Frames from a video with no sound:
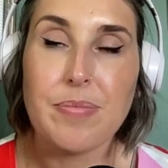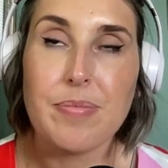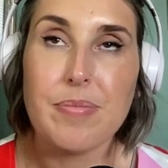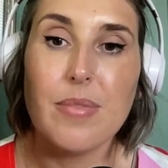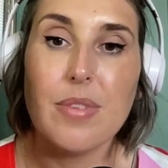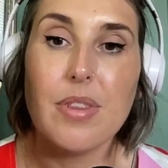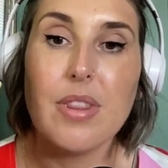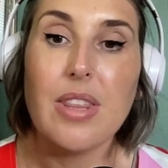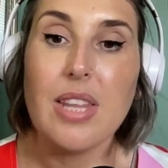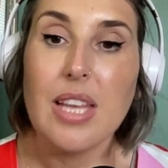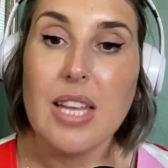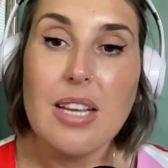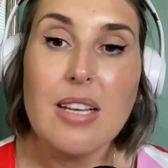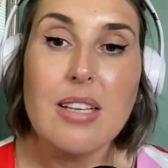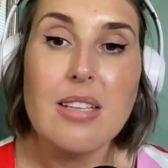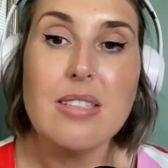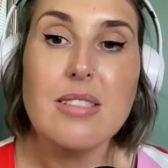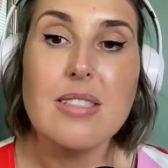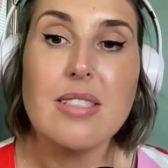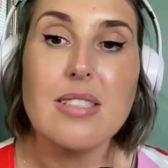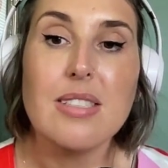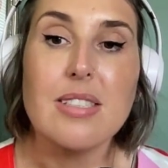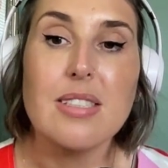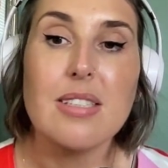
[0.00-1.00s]

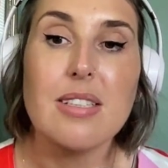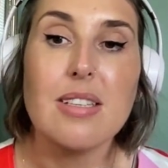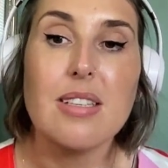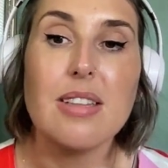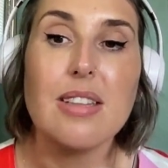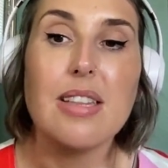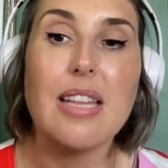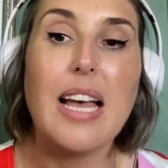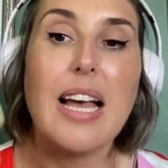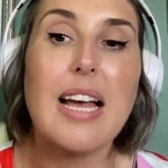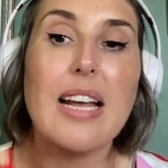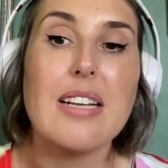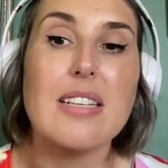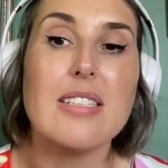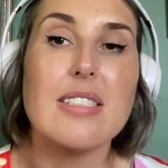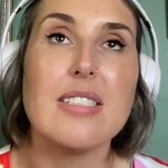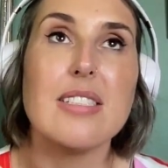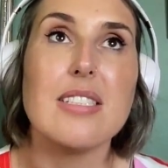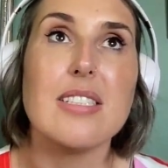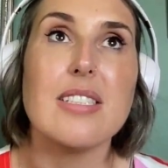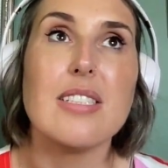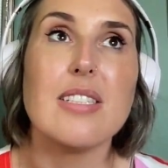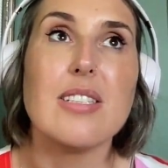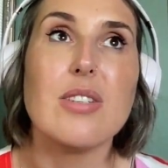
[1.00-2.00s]
things
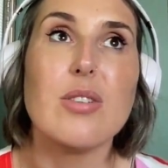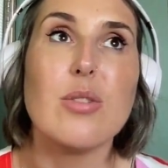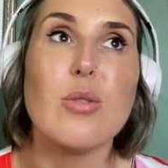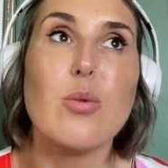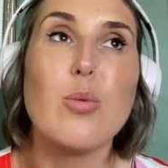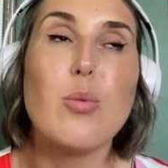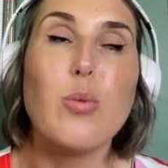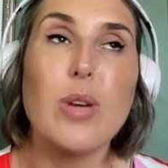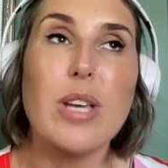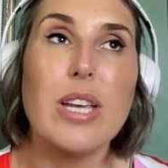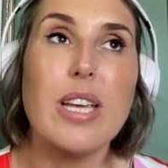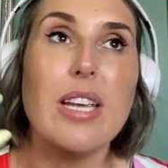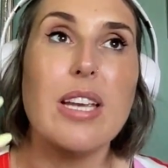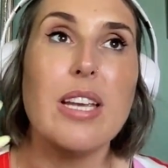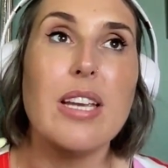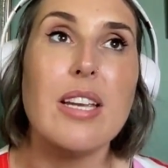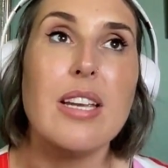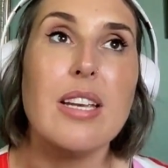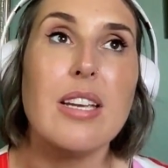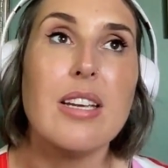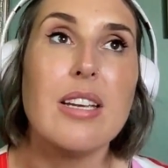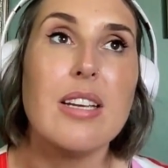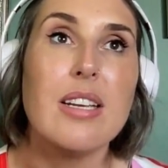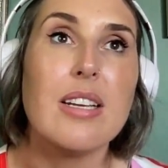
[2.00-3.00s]
that
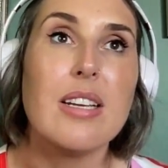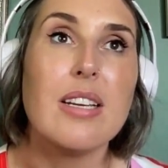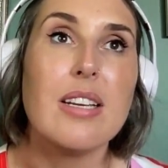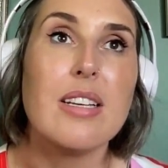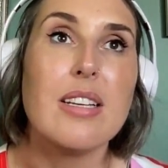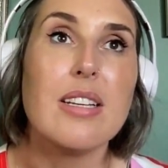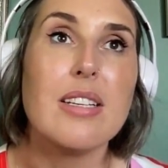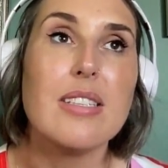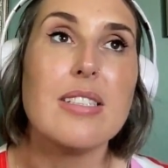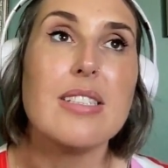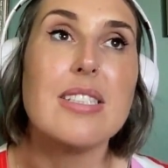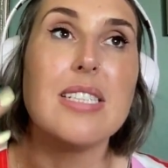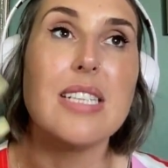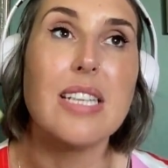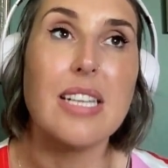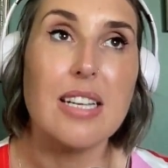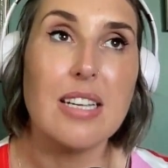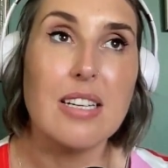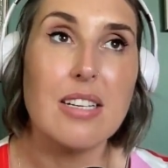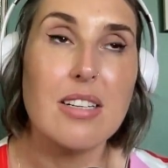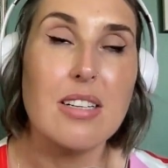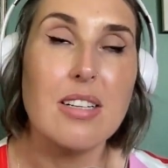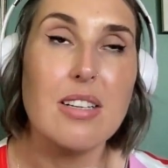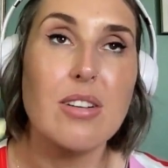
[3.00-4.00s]
we
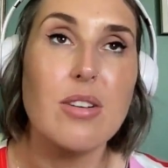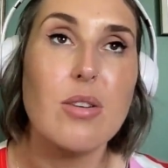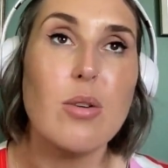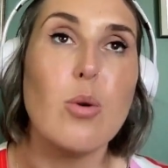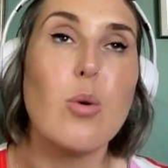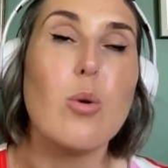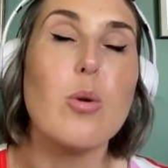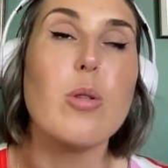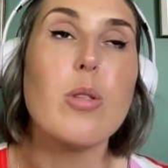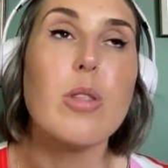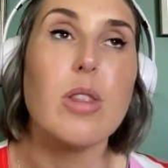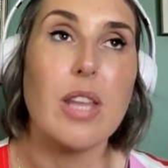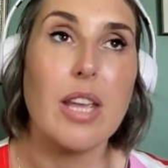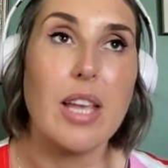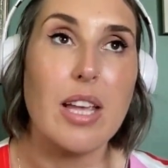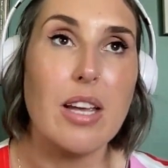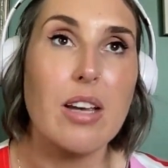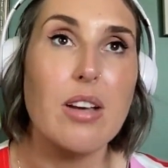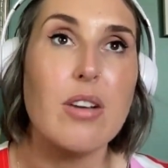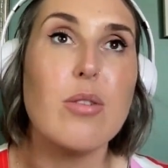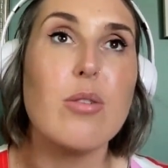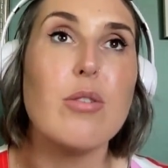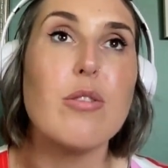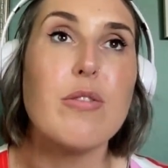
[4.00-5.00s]
did or
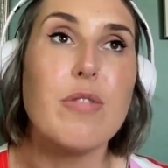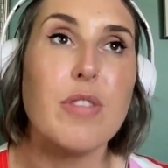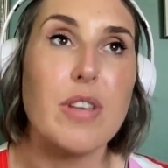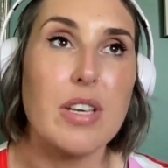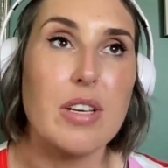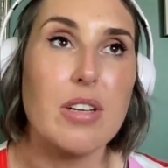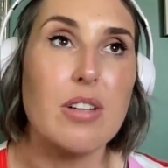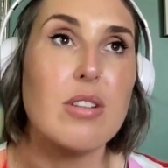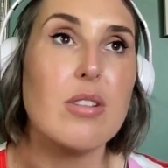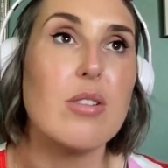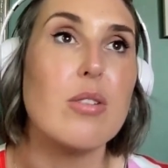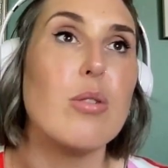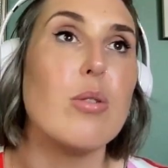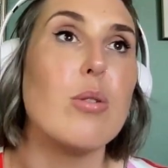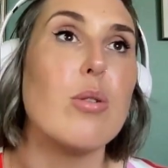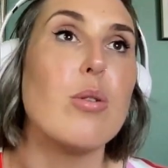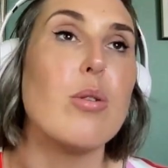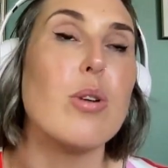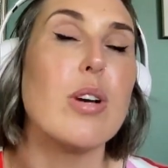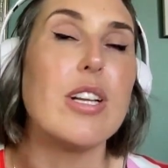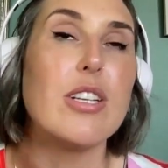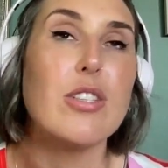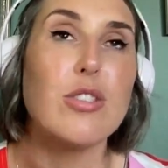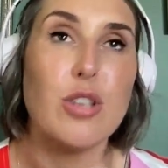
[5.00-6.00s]
think or feel
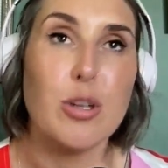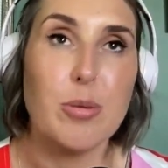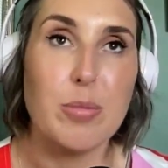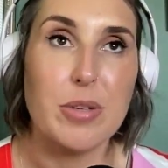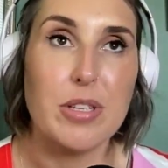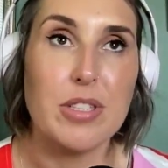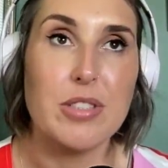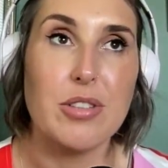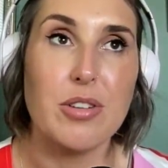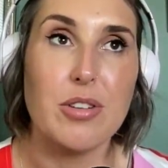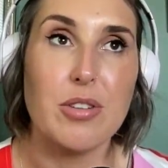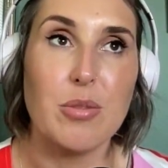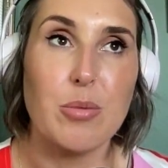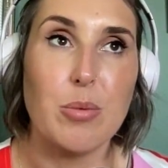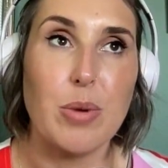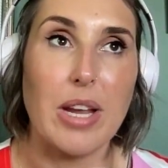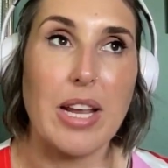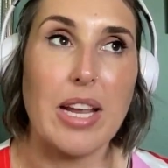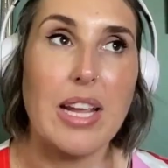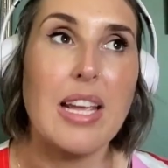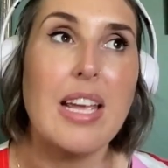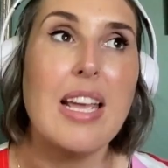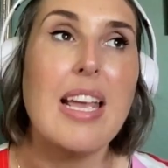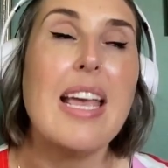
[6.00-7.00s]
or interpret a certain
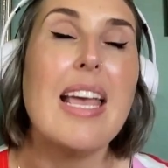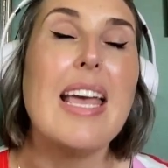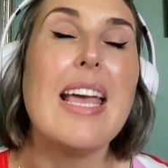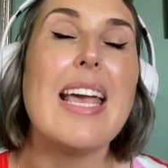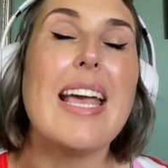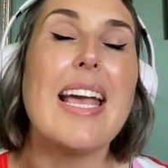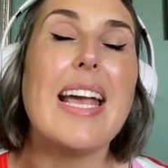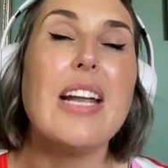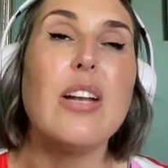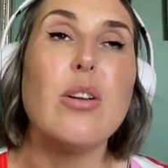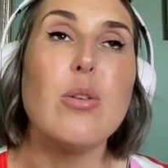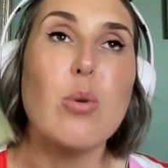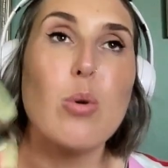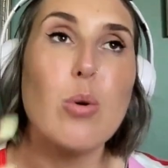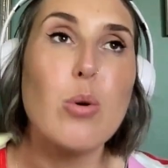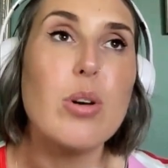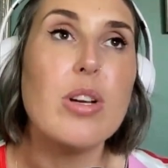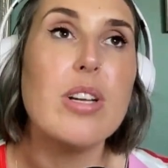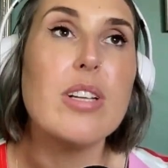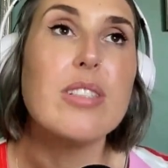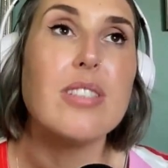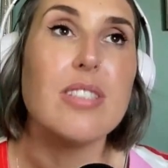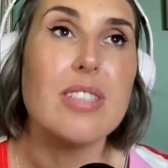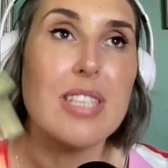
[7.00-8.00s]
way in
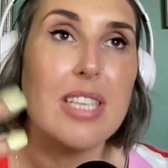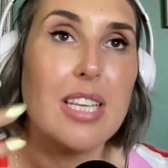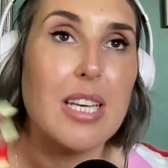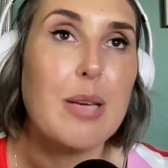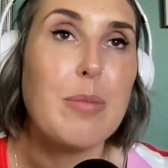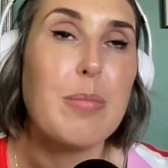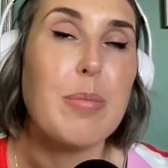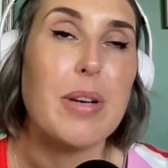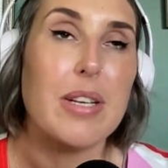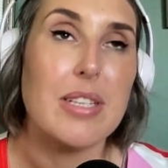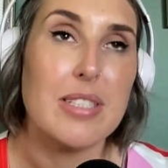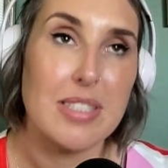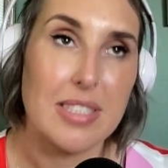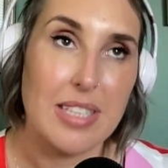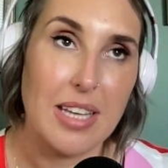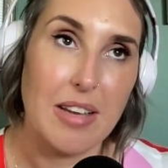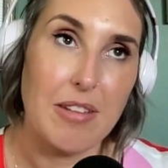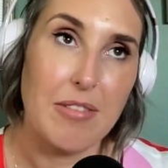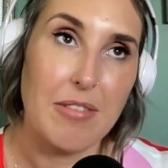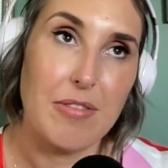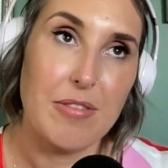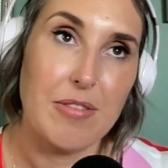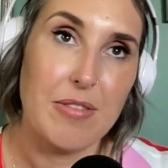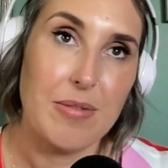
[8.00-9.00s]
order to keep us
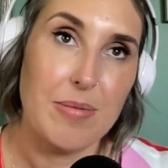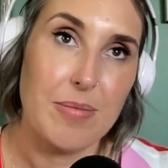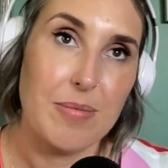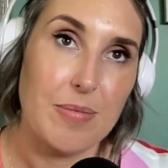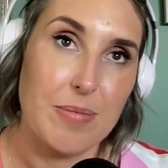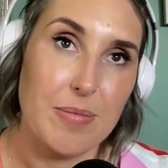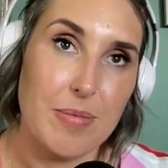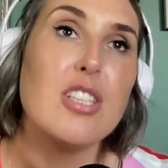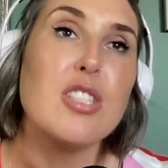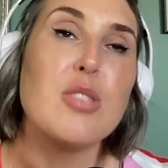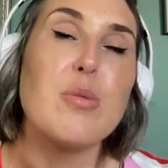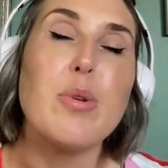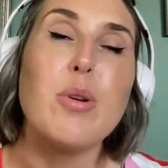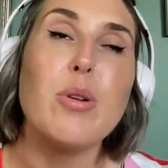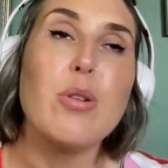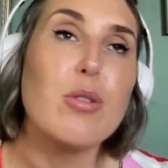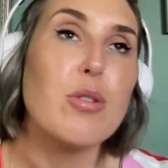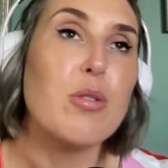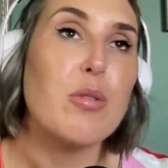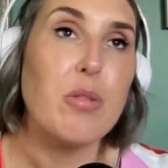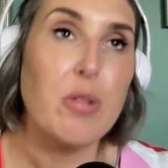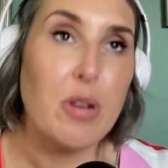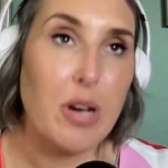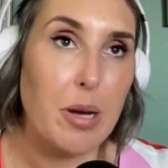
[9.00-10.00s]
safe. So we all
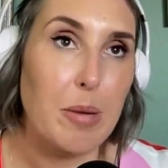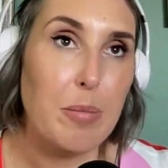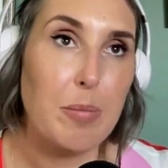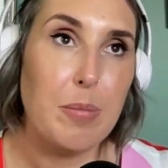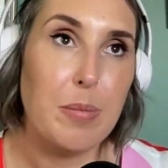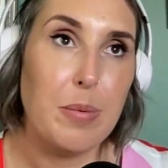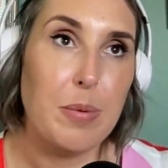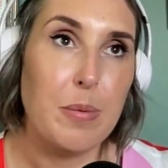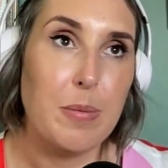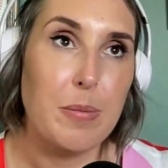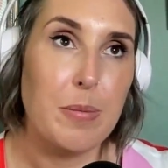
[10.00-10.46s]
grew up